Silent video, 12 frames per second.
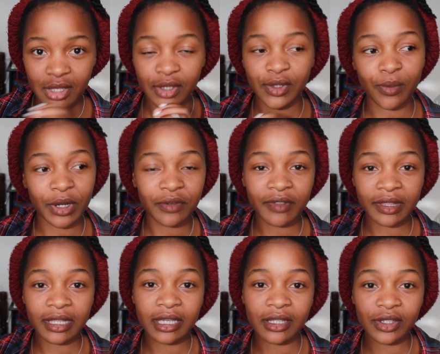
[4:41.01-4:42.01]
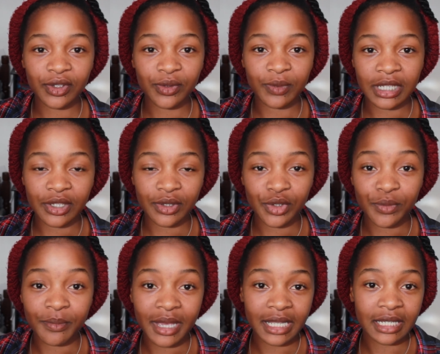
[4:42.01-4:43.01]
So one of the things you
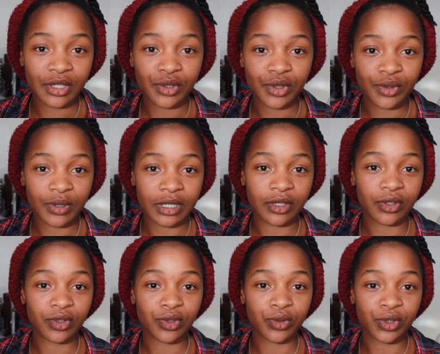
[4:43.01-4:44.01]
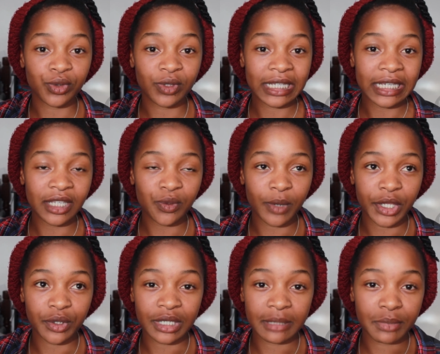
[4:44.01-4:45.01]
may need to do is to use heat when
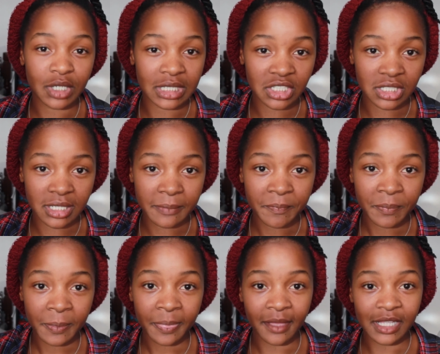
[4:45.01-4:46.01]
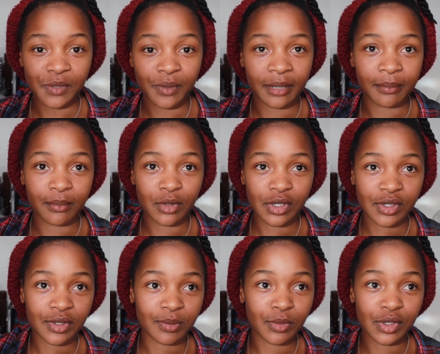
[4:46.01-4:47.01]
you're deep conditioning. That's when
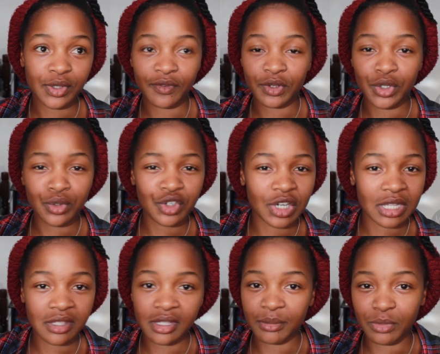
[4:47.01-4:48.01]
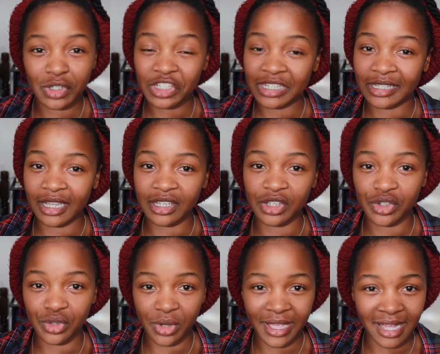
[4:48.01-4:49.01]
most of the nutrients and the moisture is getting
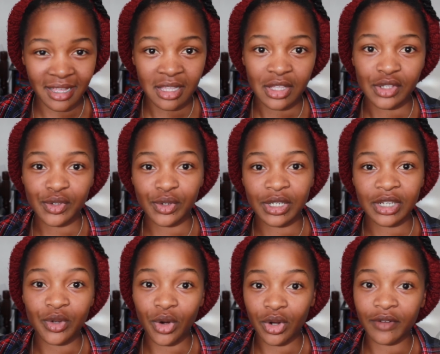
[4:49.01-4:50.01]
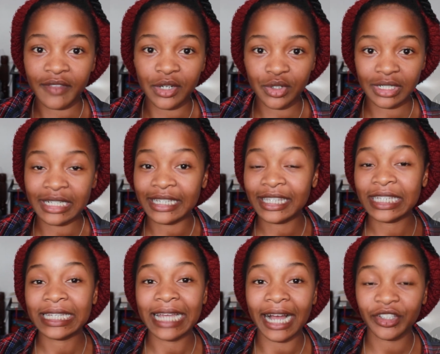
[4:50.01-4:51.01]
into your hair, so you need all of that goodness
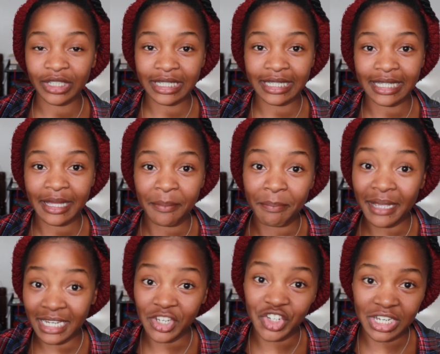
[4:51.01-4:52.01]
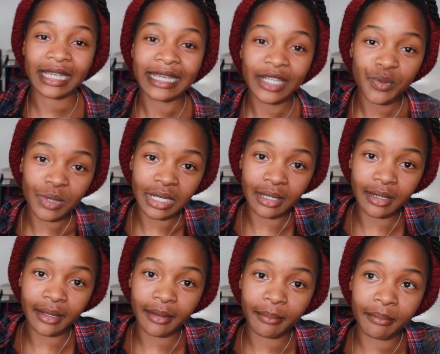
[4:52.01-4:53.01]
to actually penetrate. The heat will
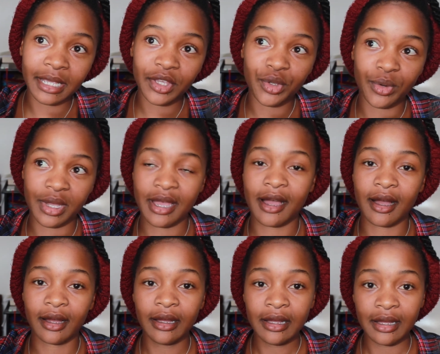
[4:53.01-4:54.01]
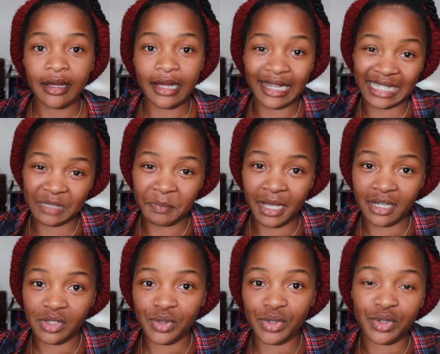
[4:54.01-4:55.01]
make your hair
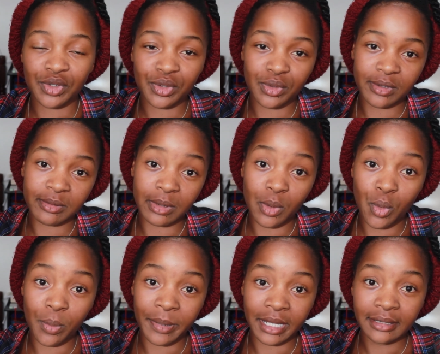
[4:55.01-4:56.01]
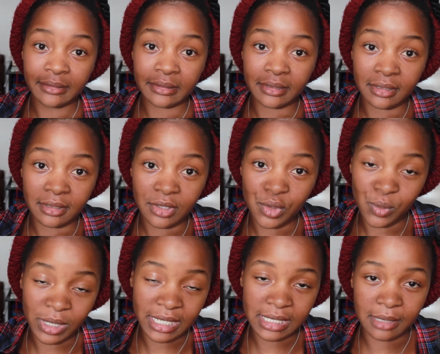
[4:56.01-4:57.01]
expand, so your cuticles will open to
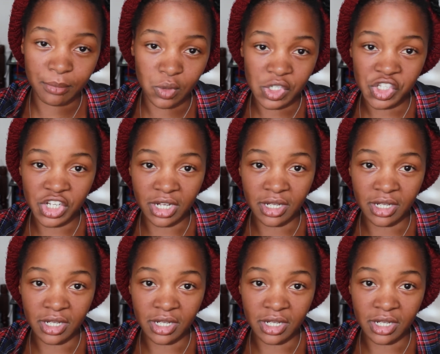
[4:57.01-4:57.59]
let in moisture.